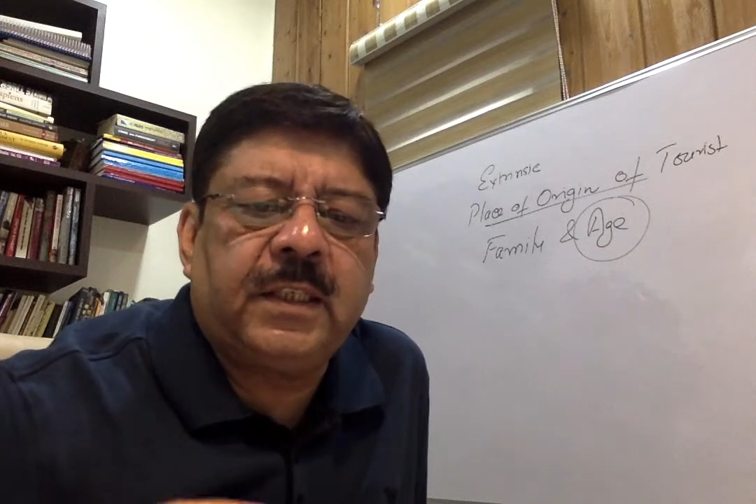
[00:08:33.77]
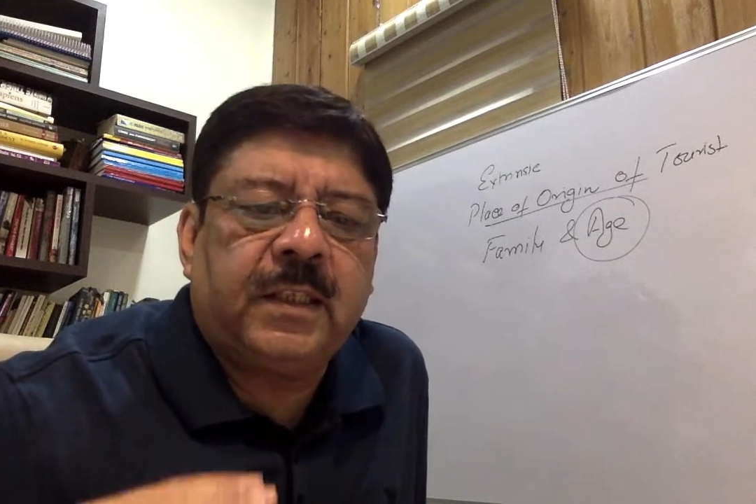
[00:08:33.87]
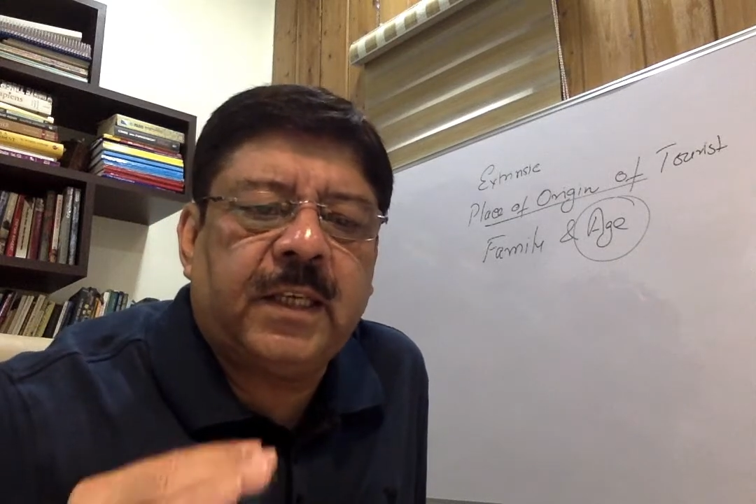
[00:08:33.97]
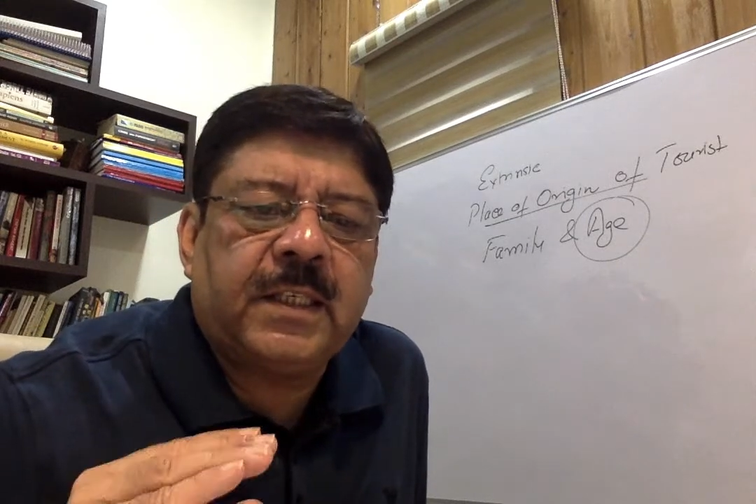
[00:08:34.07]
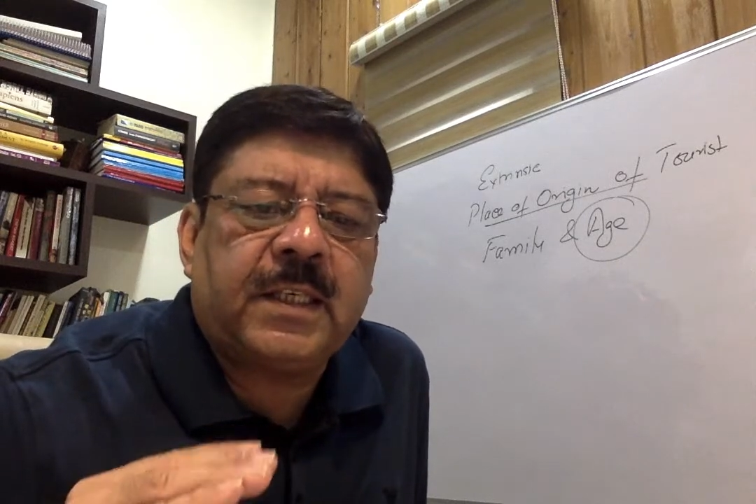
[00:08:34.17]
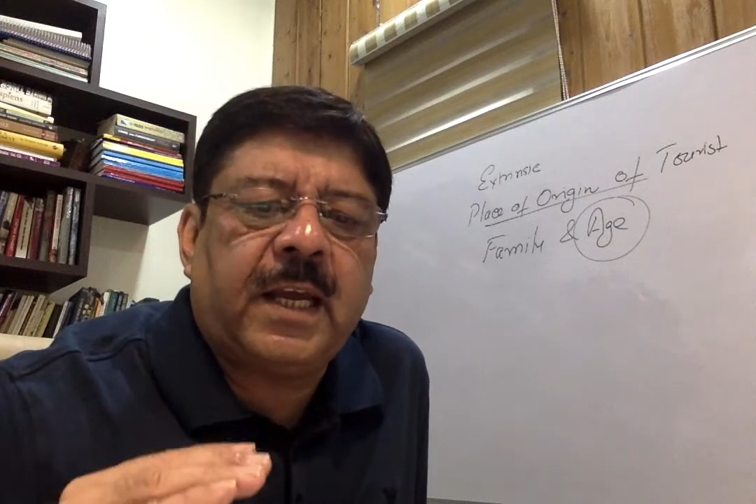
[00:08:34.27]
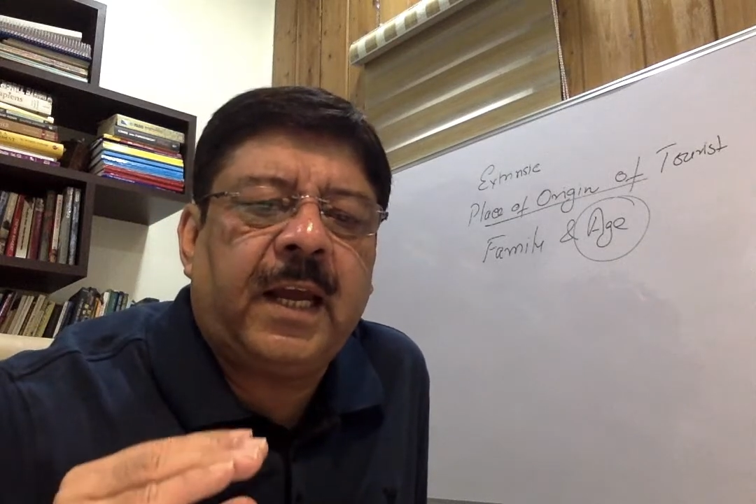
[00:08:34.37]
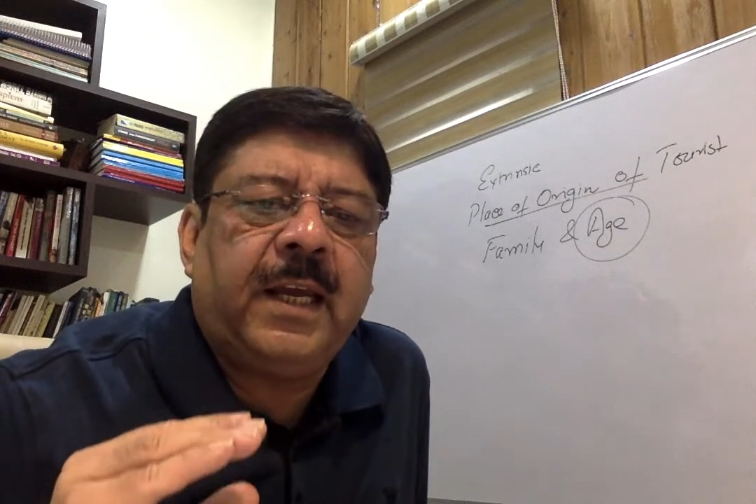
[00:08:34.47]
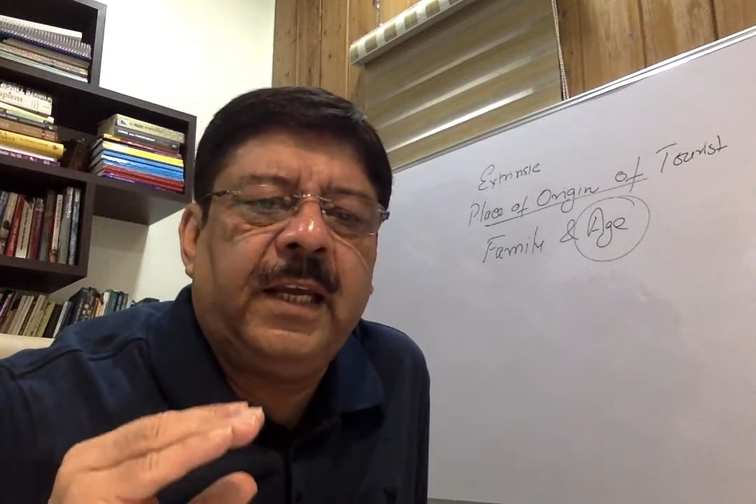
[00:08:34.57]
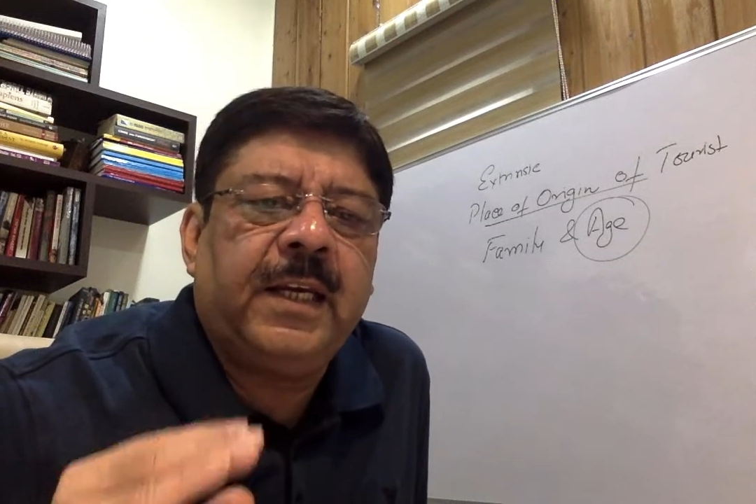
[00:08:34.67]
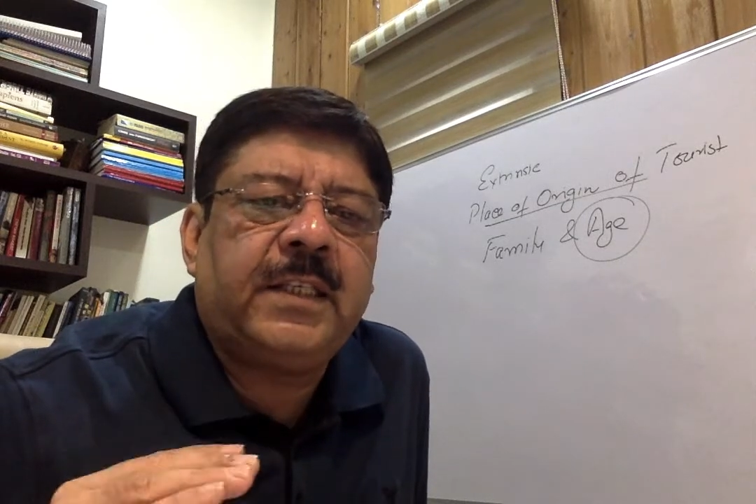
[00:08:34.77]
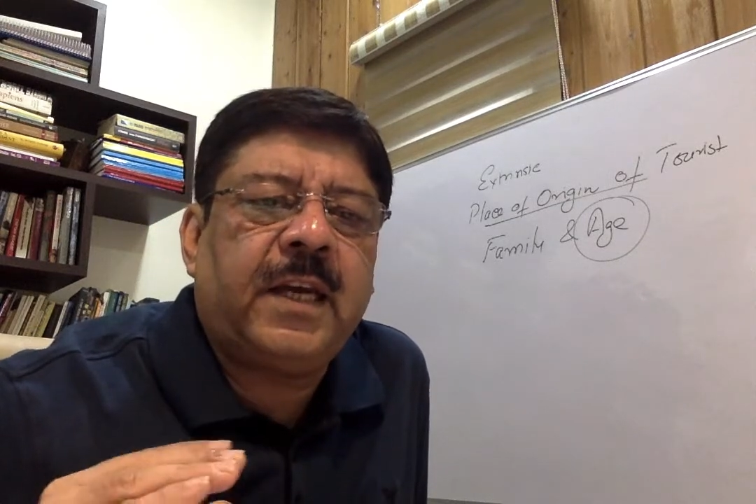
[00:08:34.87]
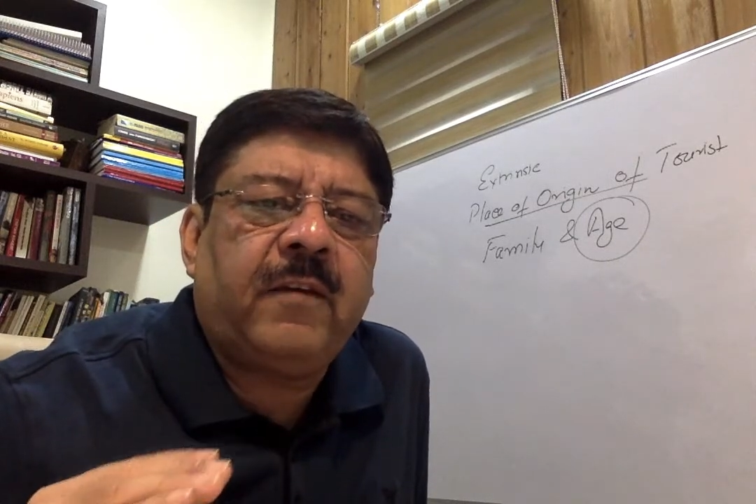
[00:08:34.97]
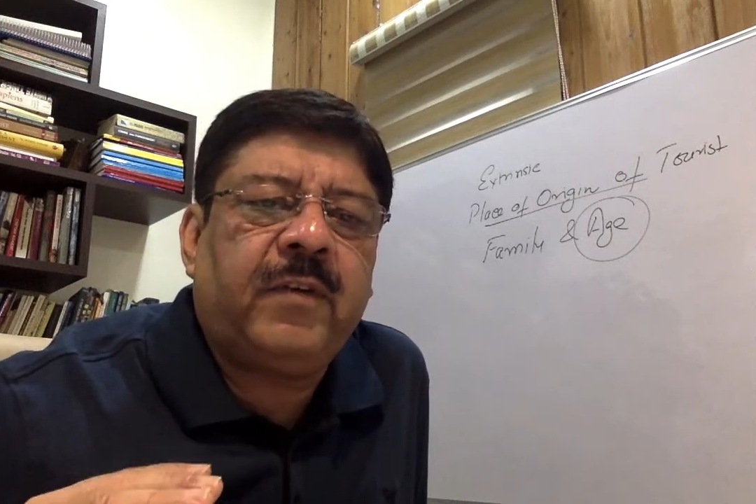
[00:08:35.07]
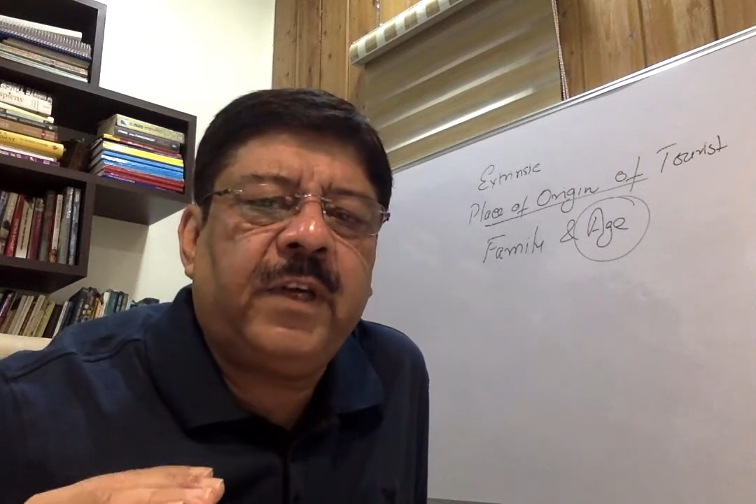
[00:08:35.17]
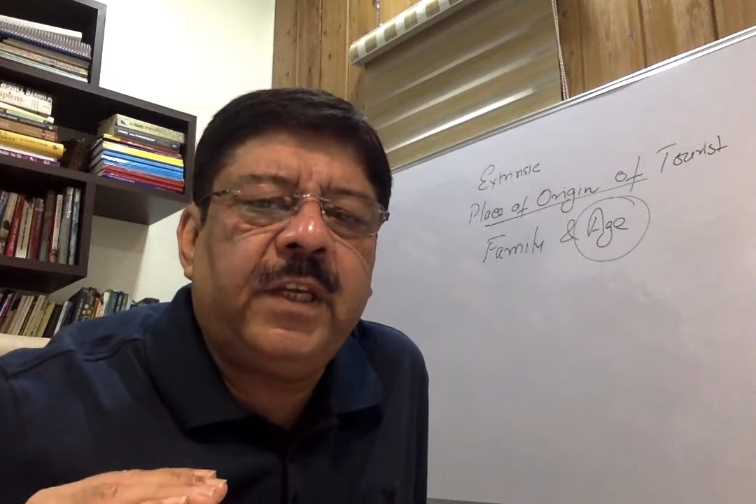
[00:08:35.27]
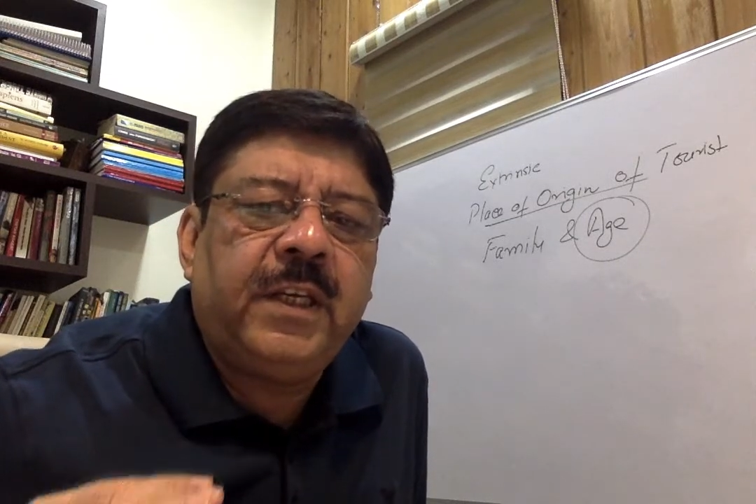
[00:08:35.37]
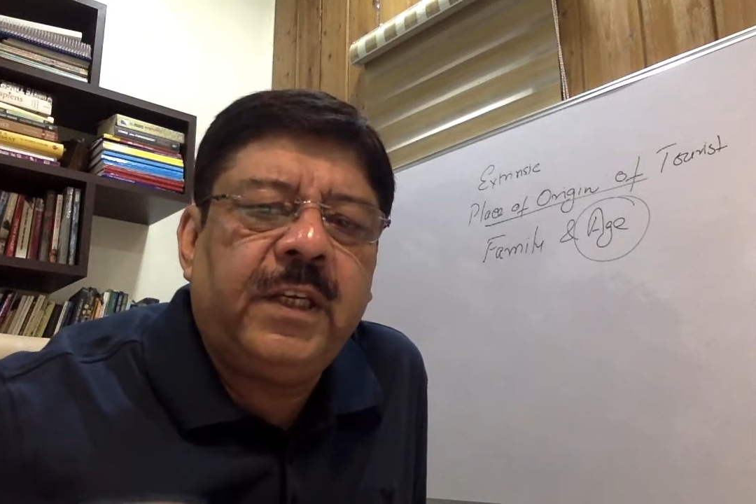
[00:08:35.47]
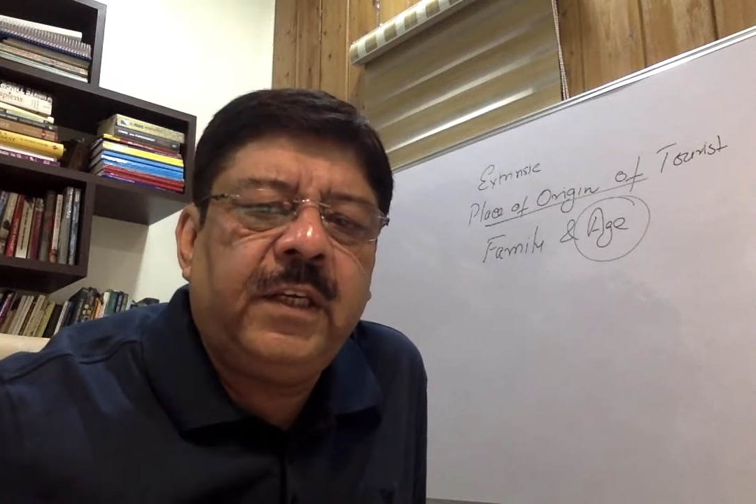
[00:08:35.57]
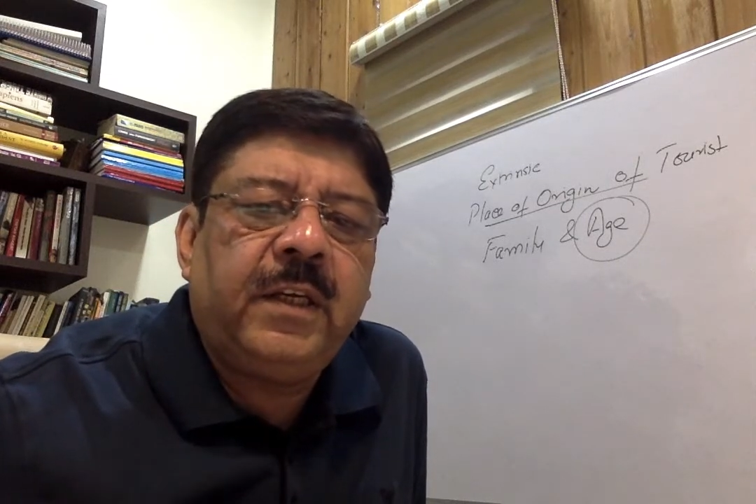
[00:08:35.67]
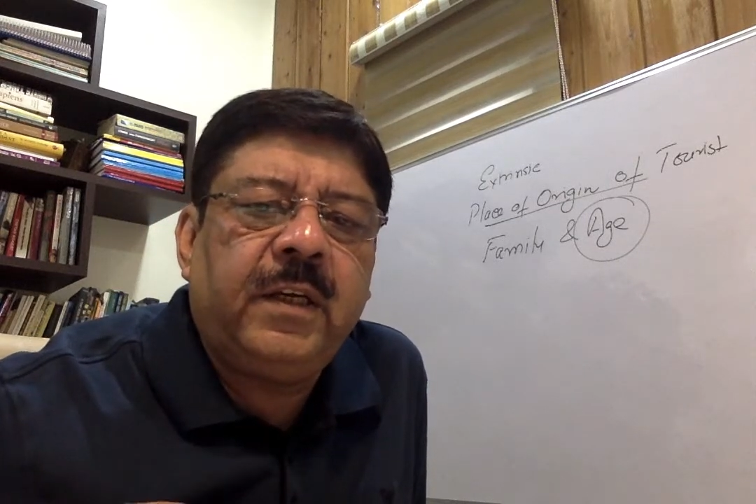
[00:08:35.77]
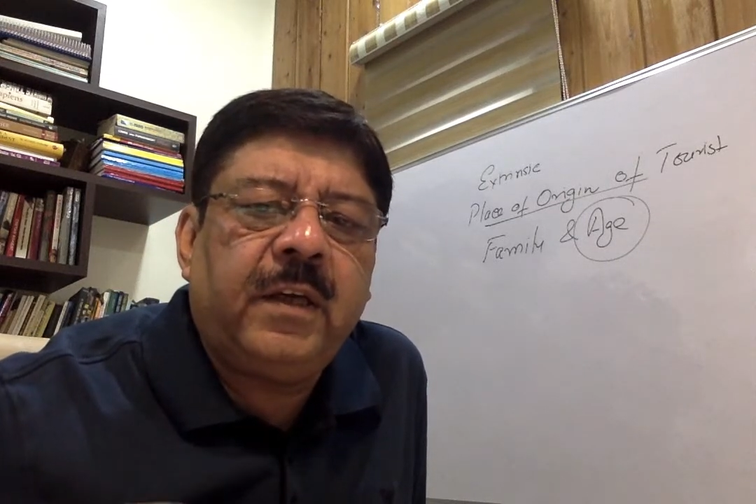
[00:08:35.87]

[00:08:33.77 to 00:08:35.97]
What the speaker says: does age have any